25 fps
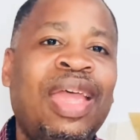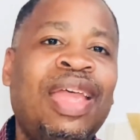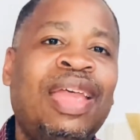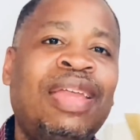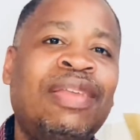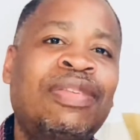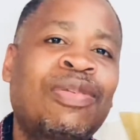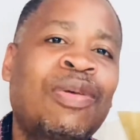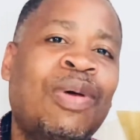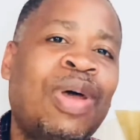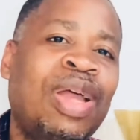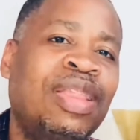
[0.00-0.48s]

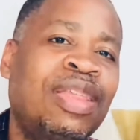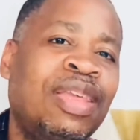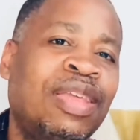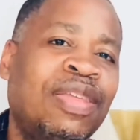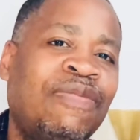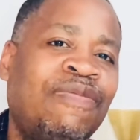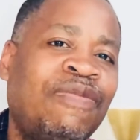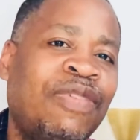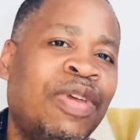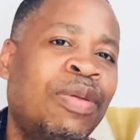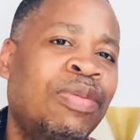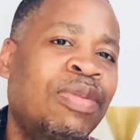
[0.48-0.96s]
So I
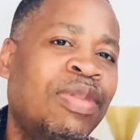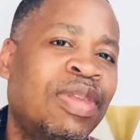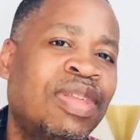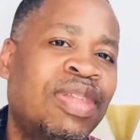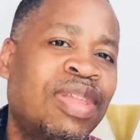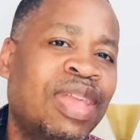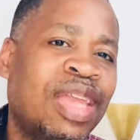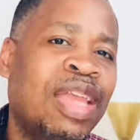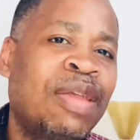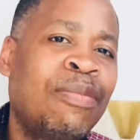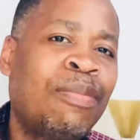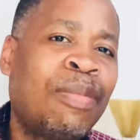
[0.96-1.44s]
just felt
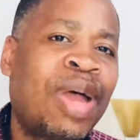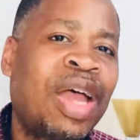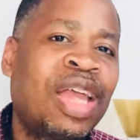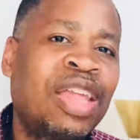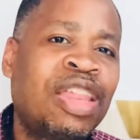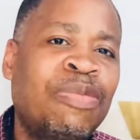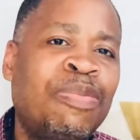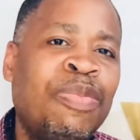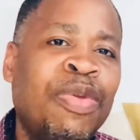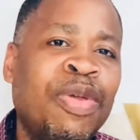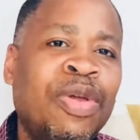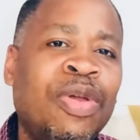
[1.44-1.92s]
this in my
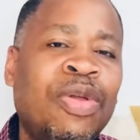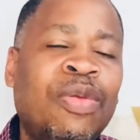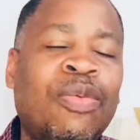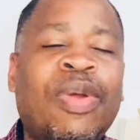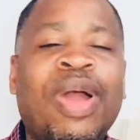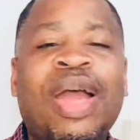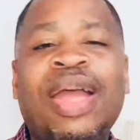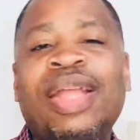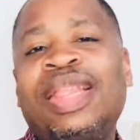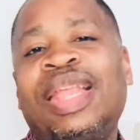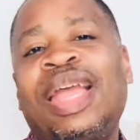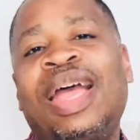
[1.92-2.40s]
spirit
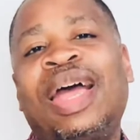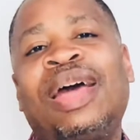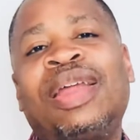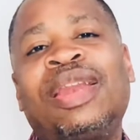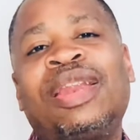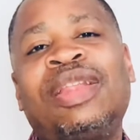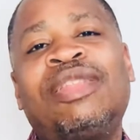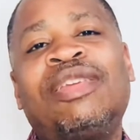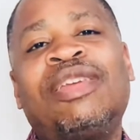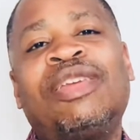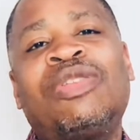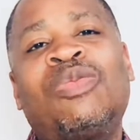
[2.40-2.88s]
right now
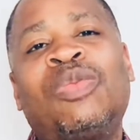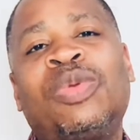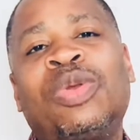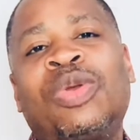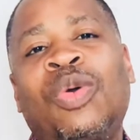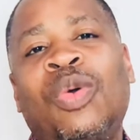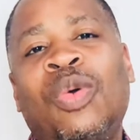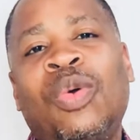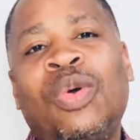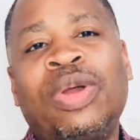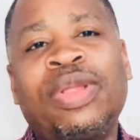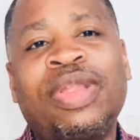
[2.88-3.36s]
to just
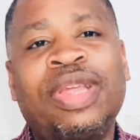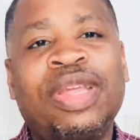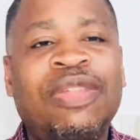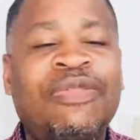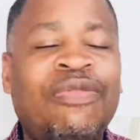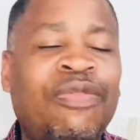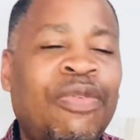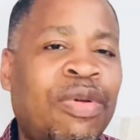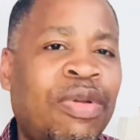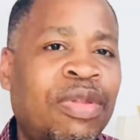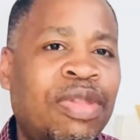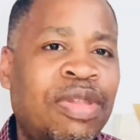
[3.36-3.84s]
record this
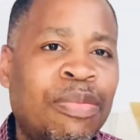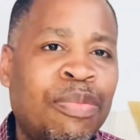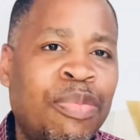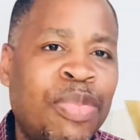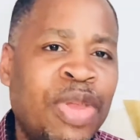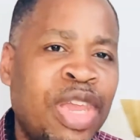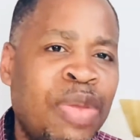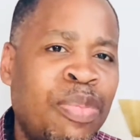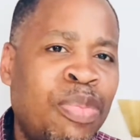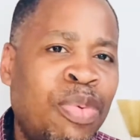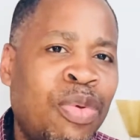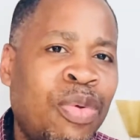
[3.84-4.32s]
for some
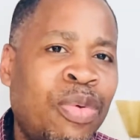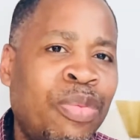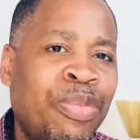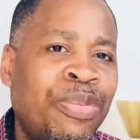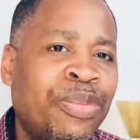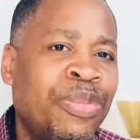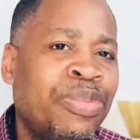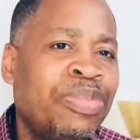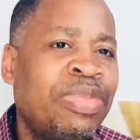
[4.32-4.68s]
people,